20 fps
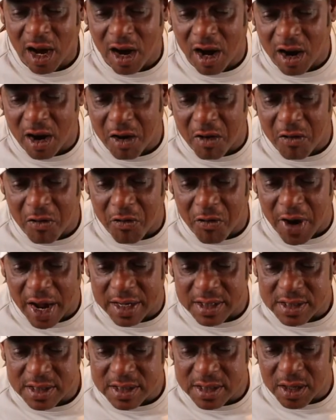All
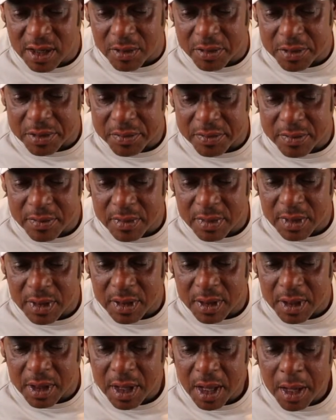right, so
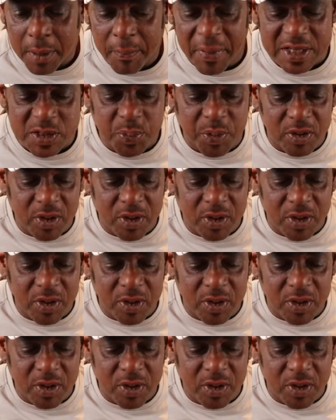Ms.